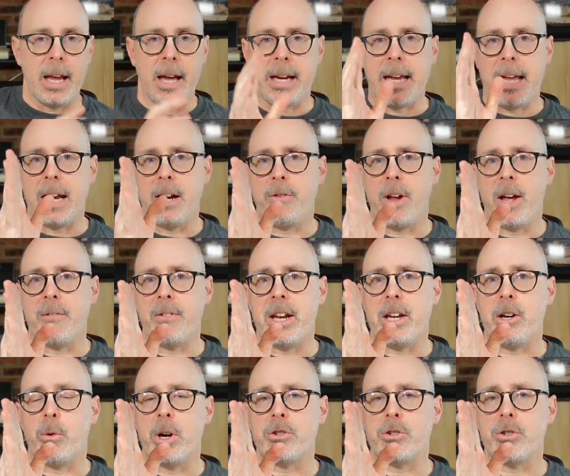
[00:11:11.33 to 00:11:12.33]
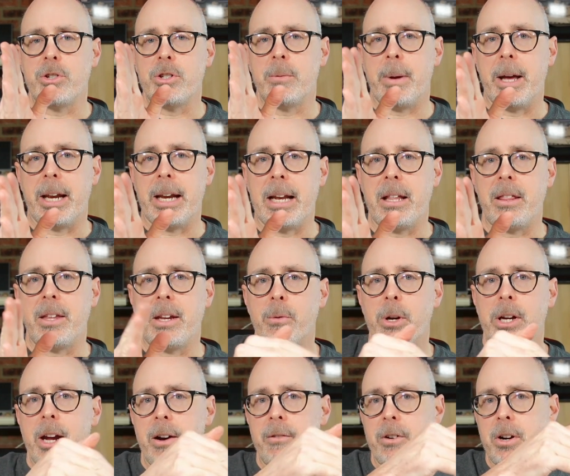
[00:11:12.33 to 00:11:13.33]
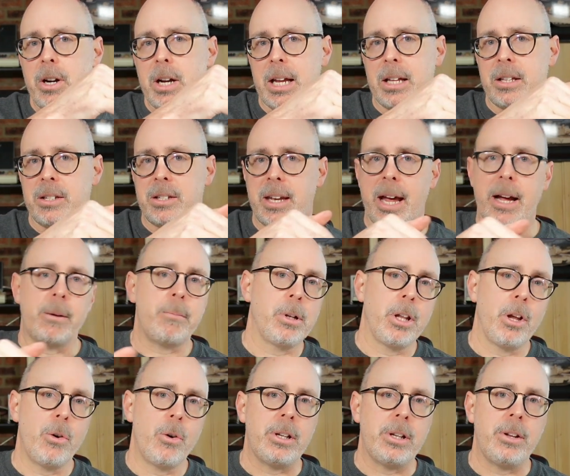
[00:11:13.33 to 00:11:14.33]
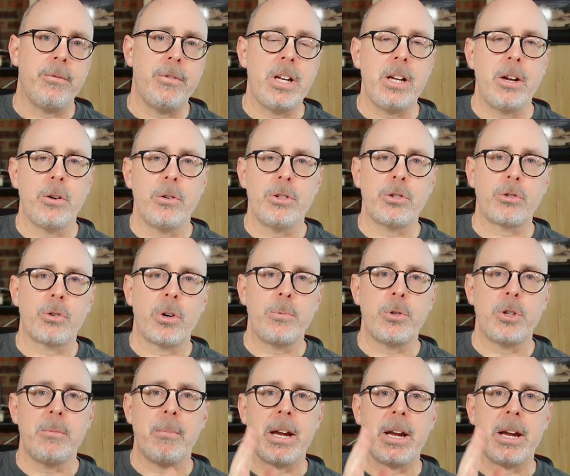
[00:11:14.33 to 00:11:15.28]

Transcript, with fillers: Again, if you have any questions about anything we covered, it's down below in the video description.